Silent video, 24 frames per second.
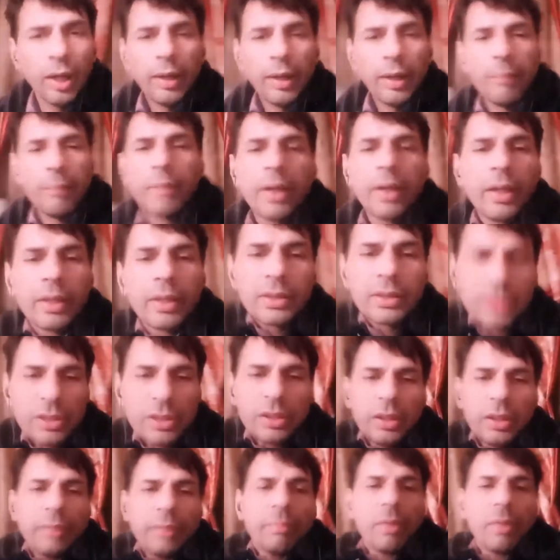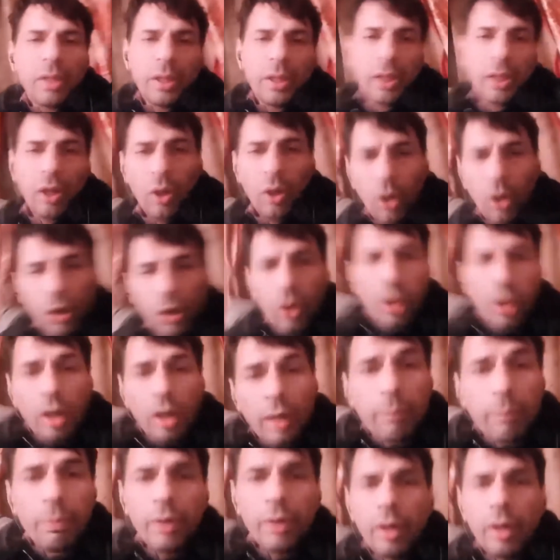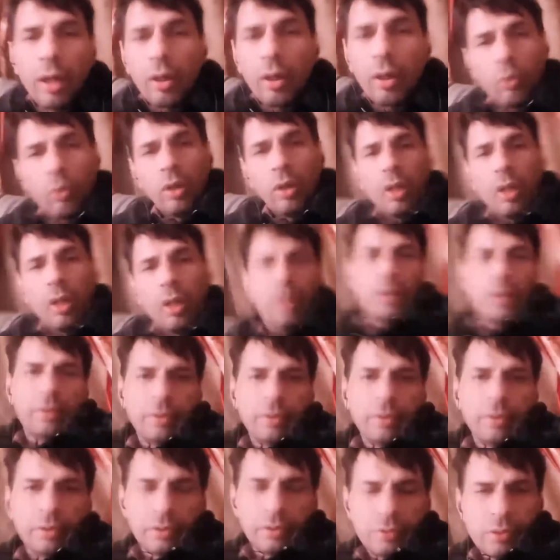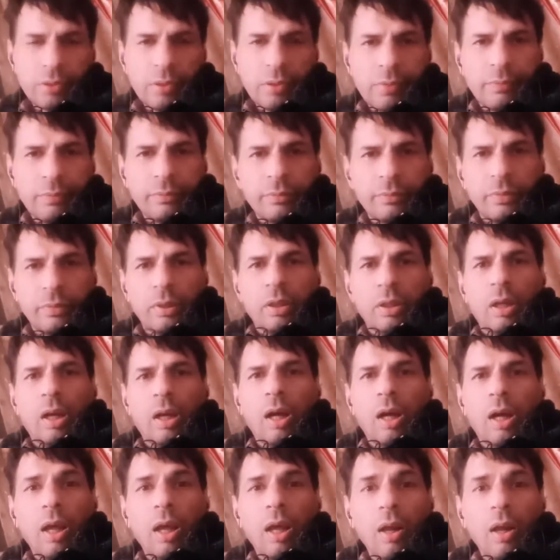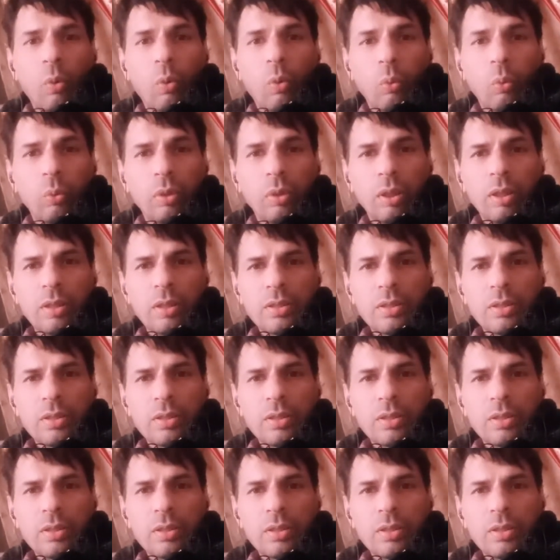extremely horrible ruler. I rule this